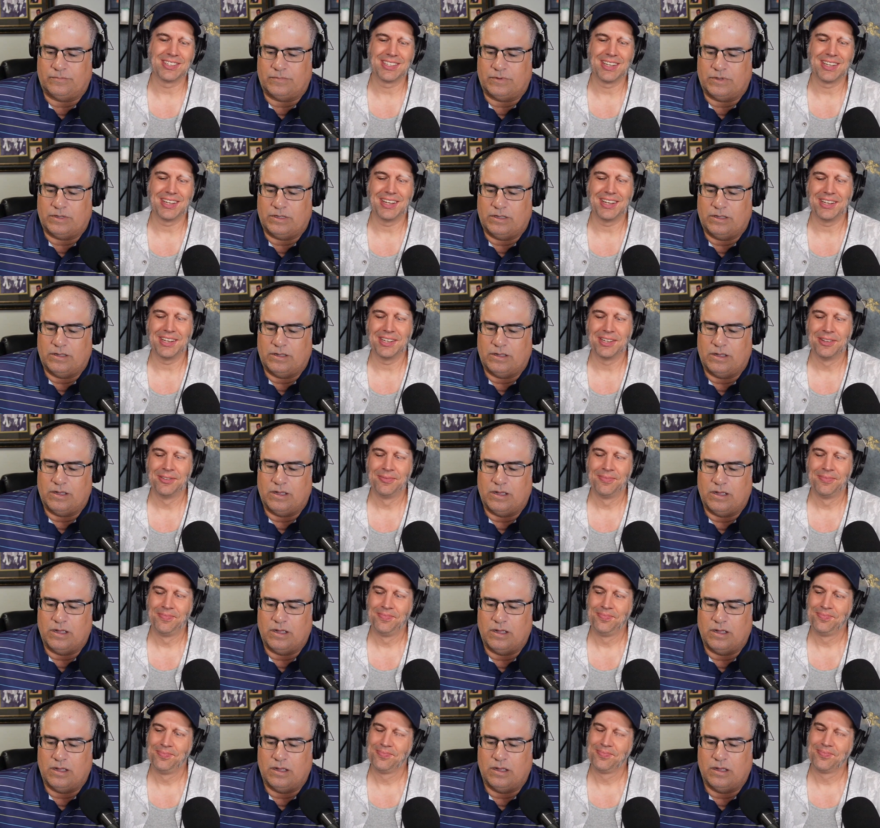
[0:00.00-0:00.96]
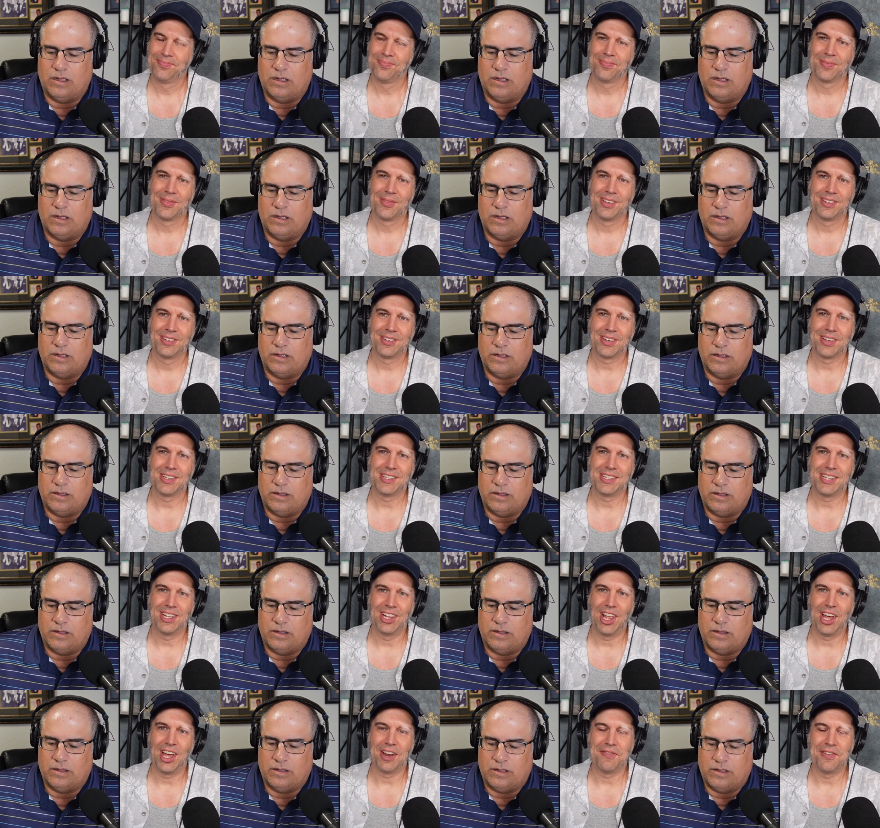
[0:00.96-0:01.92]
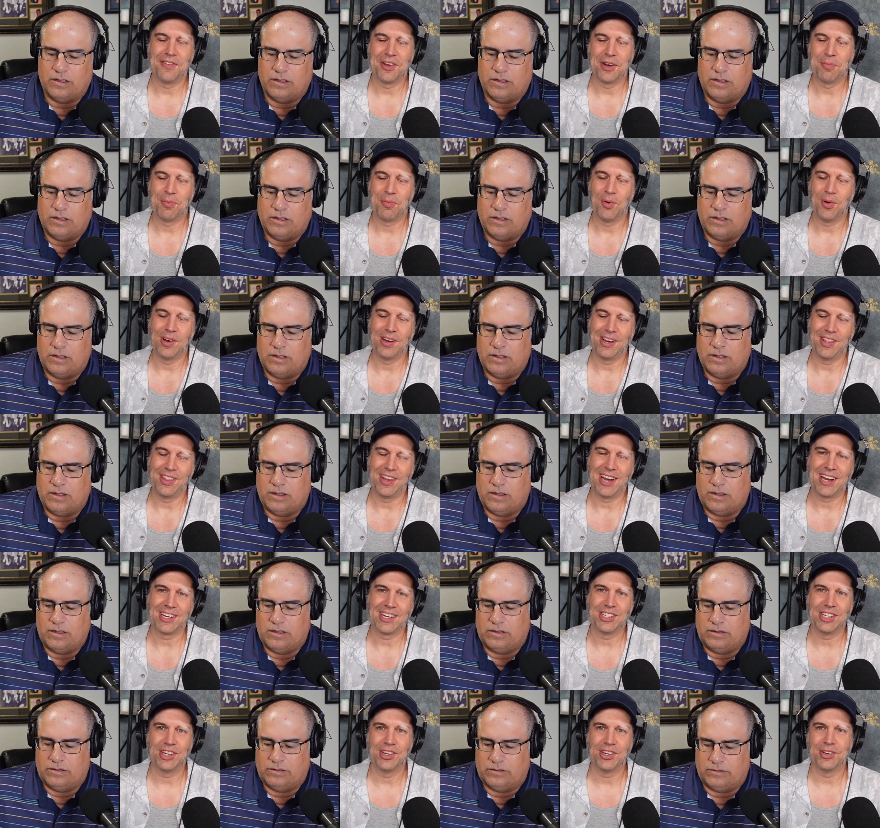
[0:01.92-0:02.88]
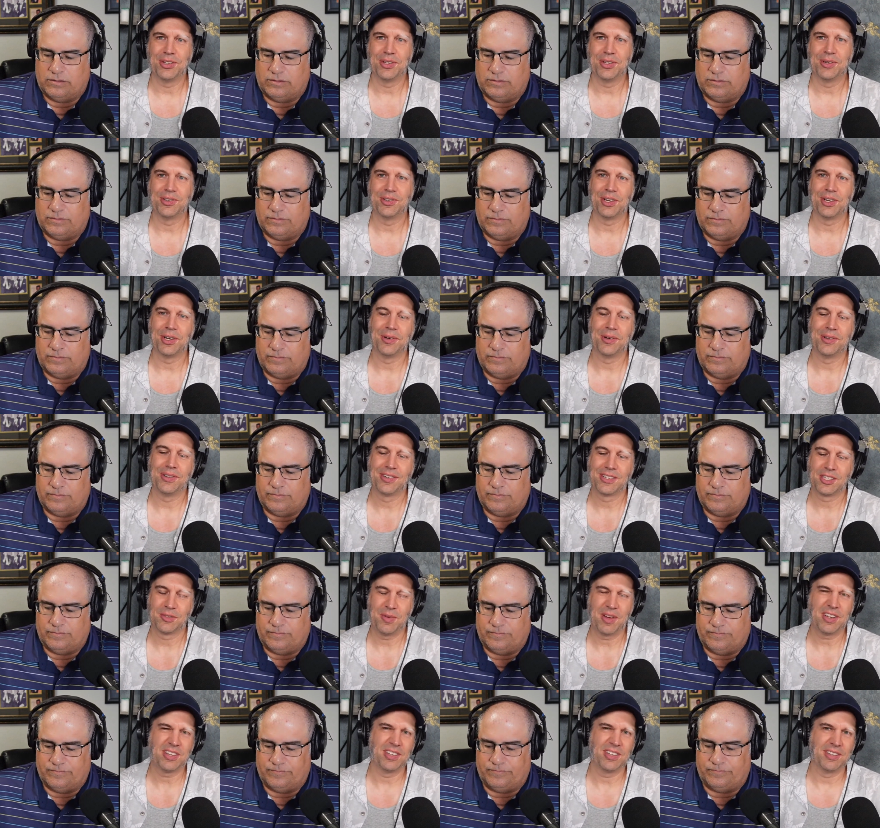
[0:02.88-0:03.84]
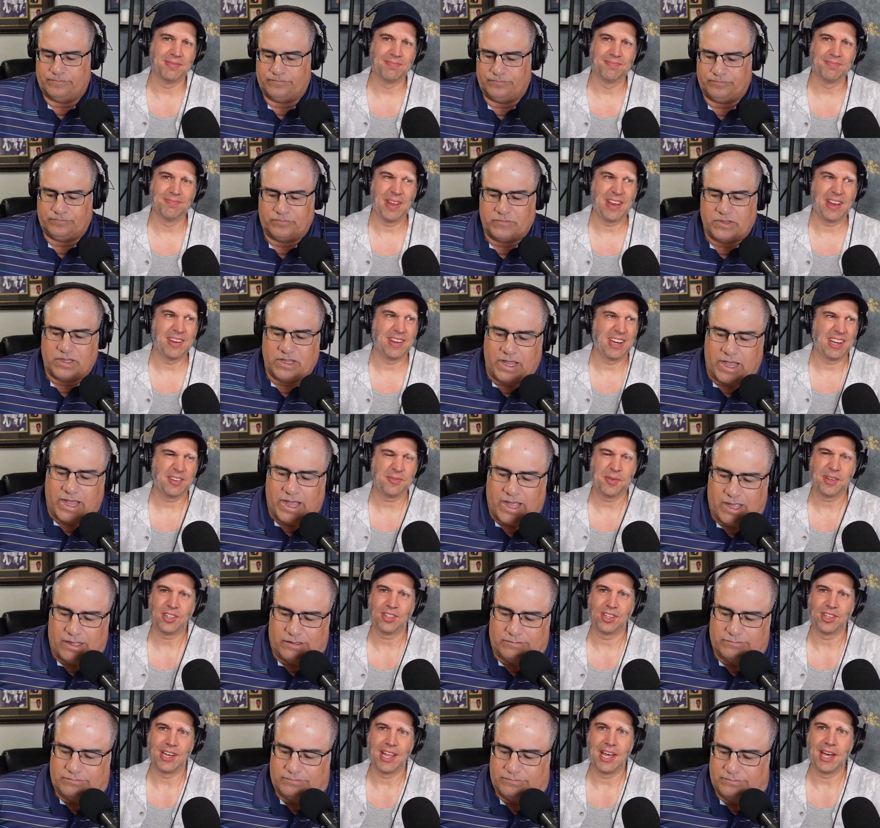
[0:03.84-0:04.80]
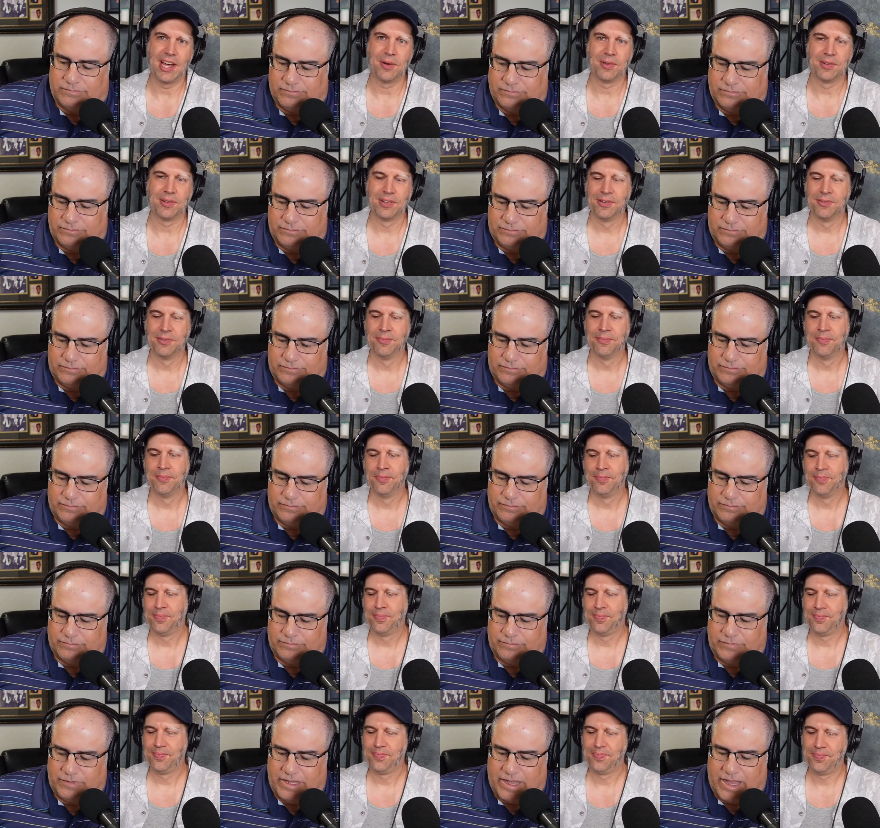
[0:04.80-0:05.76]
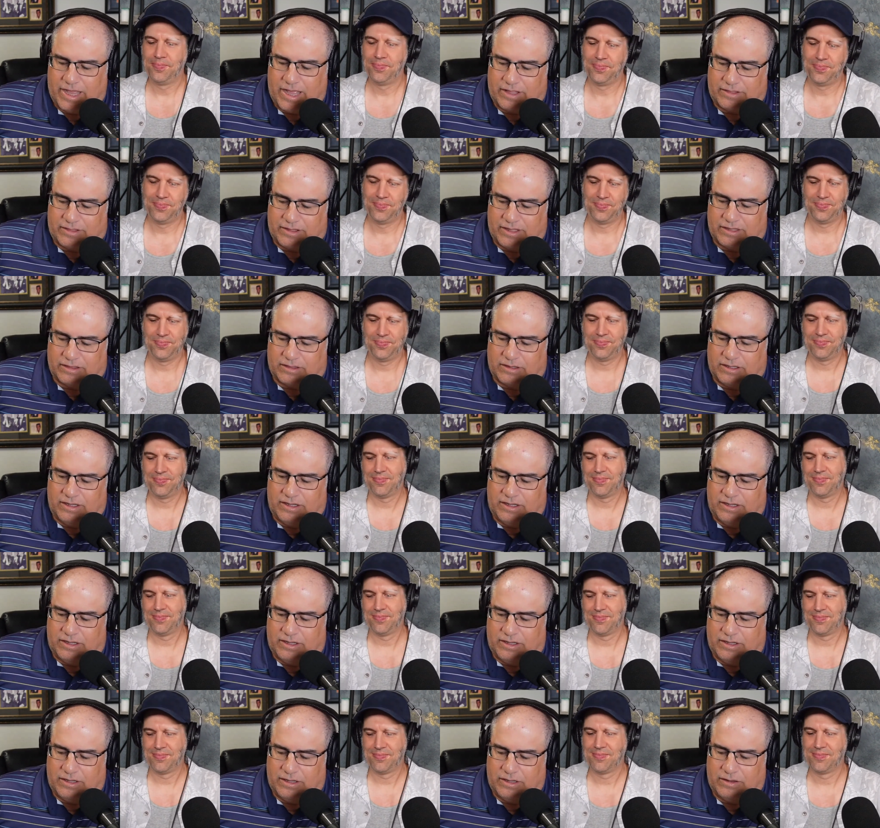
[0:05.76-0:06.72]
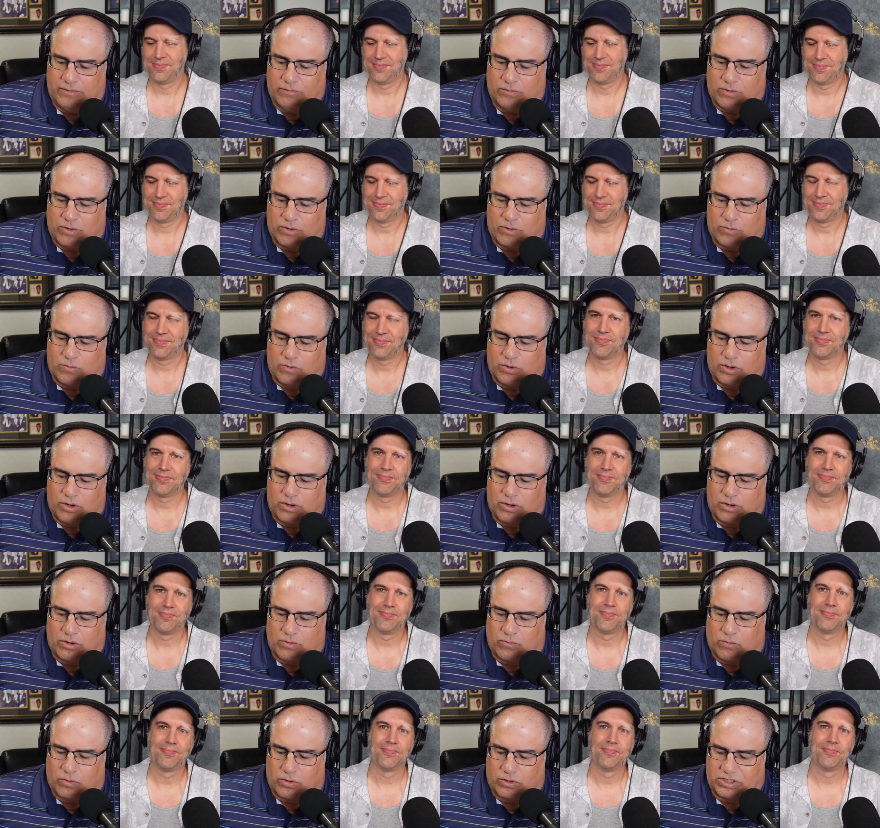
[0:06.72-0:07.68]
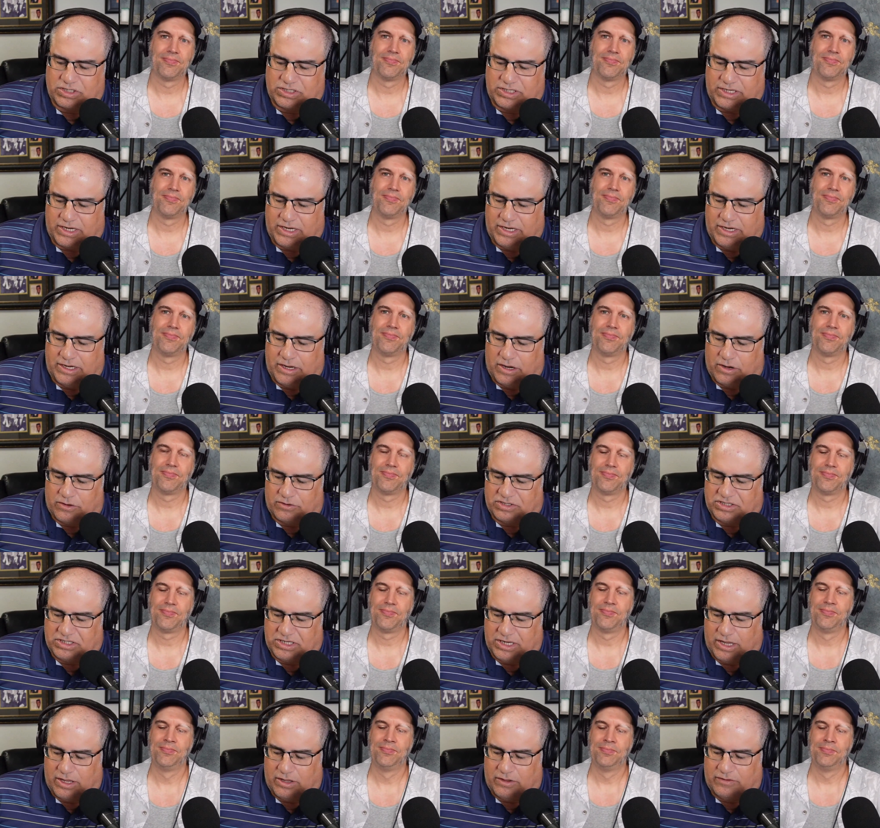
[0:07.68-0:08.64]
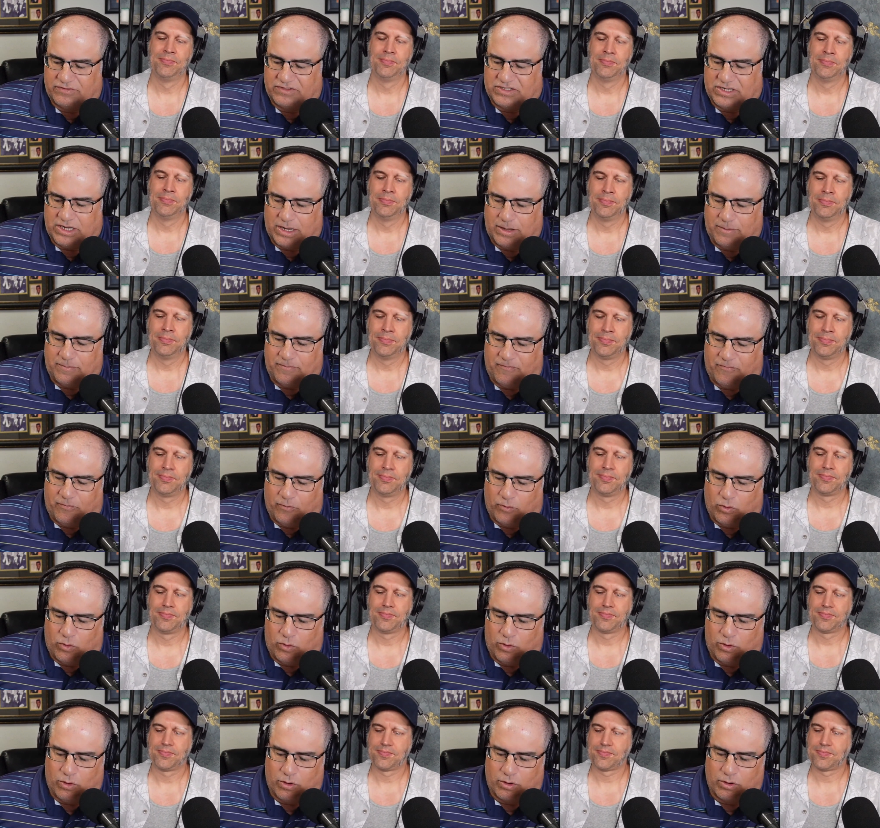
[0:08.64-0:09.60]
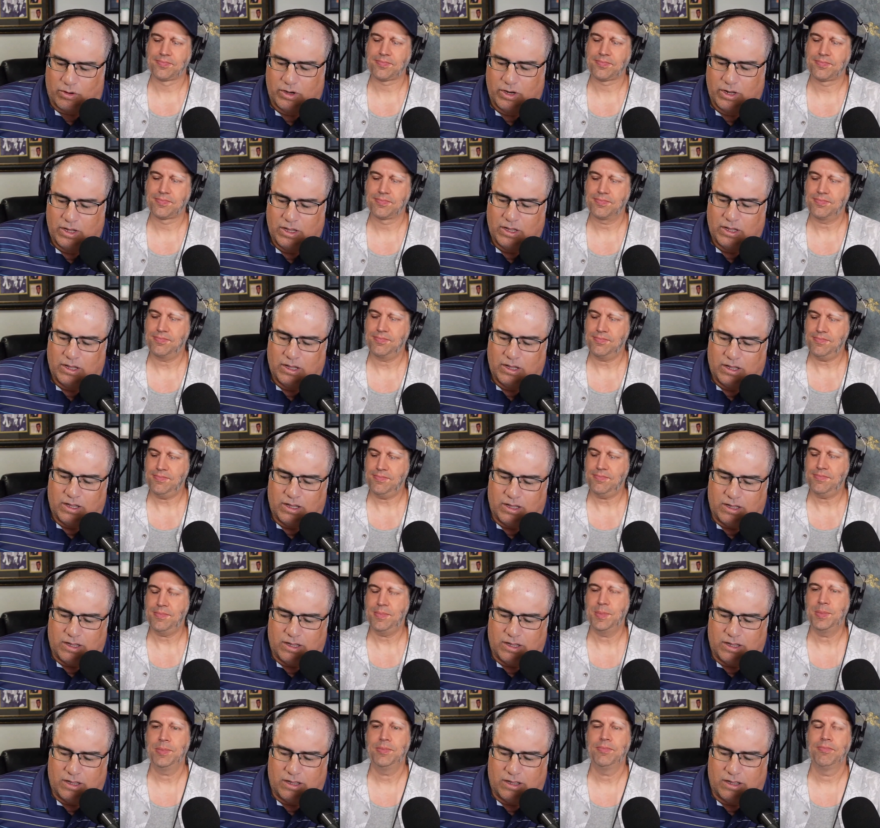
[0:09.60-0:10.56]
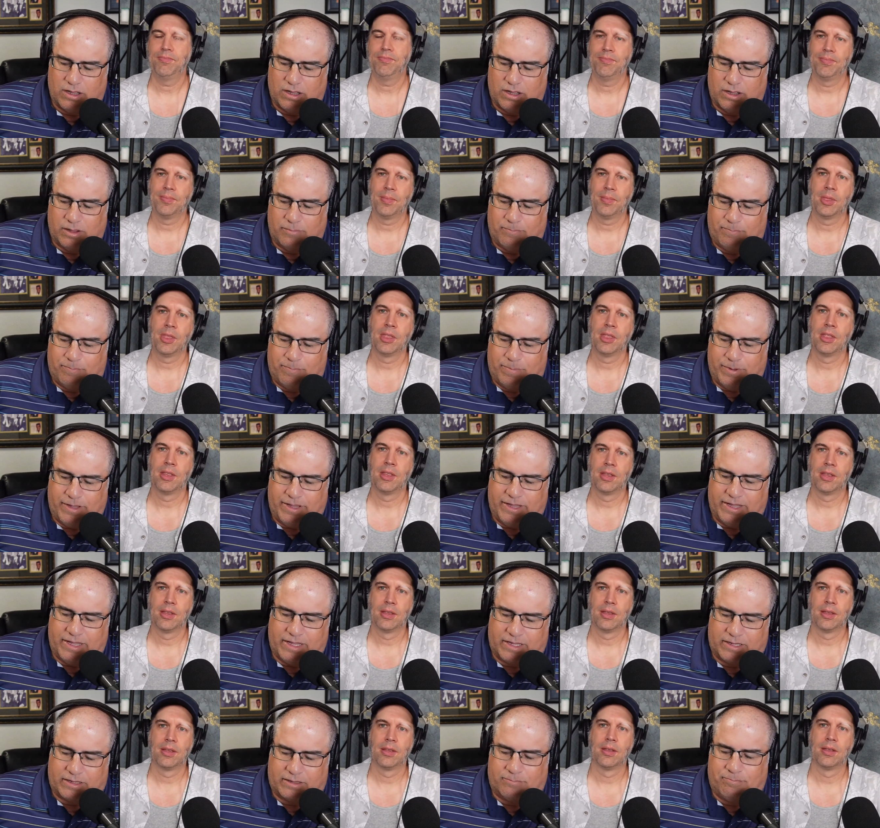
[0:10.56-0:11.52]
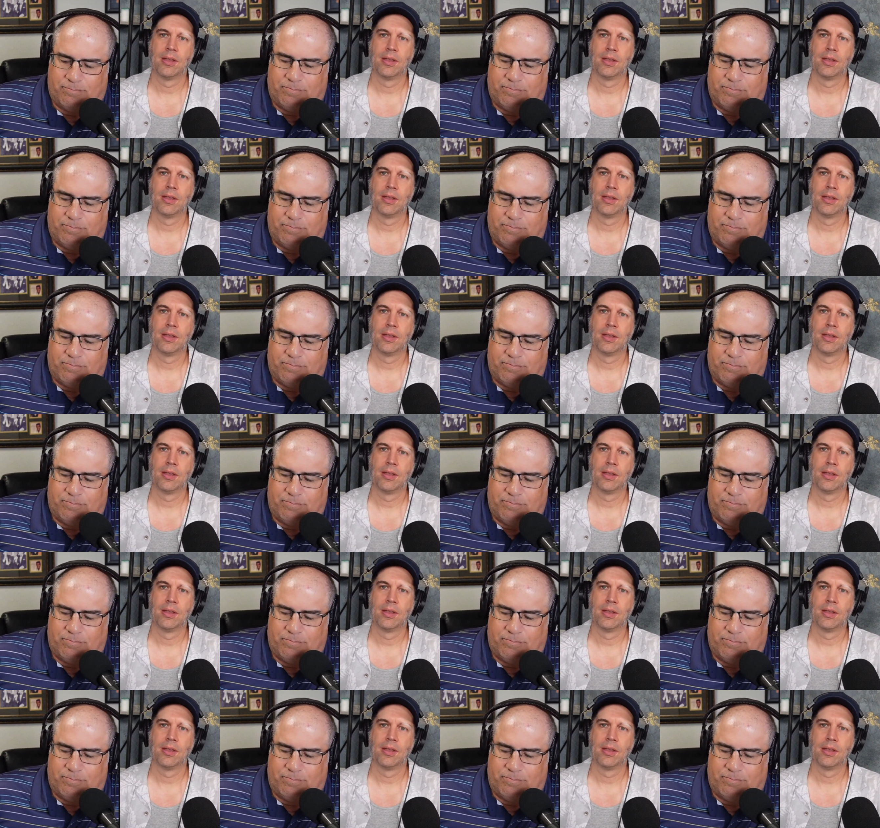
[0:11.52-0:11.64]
Speaker 1: uh, just going to see a lot of finger pointing in the next year or two, Joe, especially, especially yeah. now.
Speaker 2: Yeah, I think the we're we're we're setting ourselves up for uh, a big